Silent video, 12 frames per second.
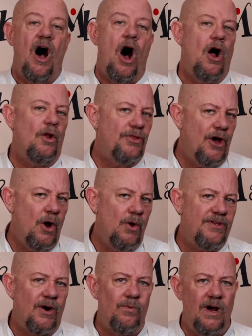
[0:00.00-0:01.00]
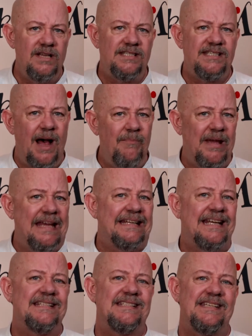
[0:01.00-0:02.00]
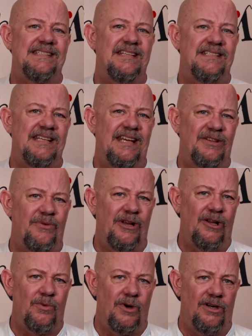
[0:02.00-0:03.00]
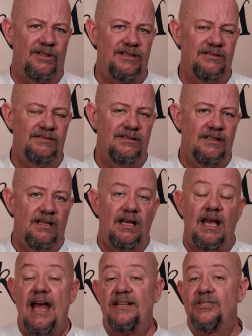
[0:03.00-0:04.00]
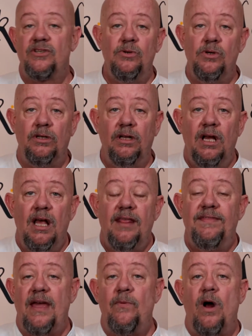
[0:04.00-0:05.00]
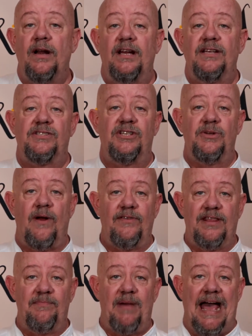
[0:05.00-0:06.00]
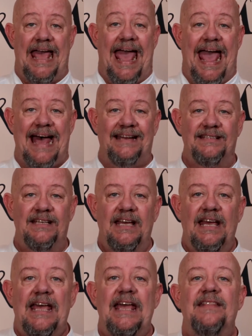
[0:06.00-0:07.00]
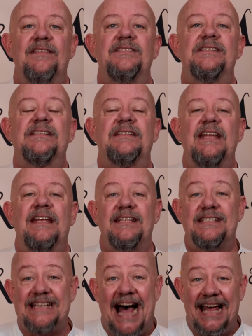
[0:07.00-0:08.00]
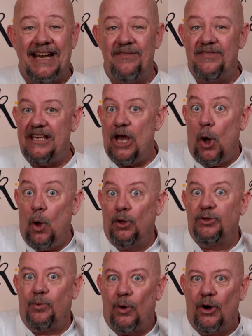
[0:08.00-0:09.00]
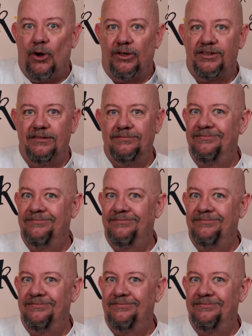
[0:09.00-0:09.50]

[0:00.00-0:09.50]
Although there was some inconsistency in the real world. At school, they wanted us to do everything by hand in the style of the old world.